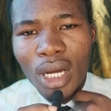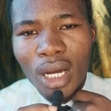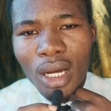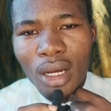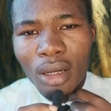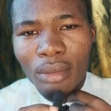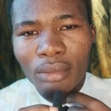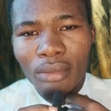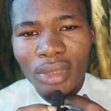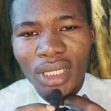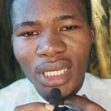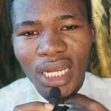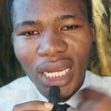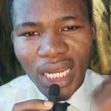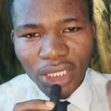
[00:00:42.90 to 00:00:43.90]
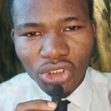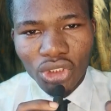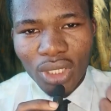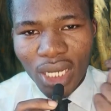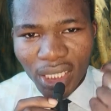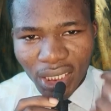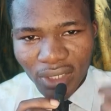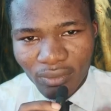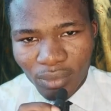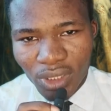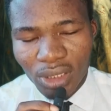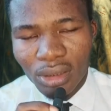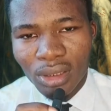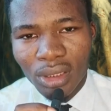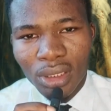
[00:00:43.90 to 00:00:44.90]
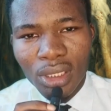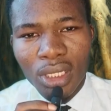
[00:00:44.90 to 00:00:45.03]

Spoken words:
a lecturer gave me.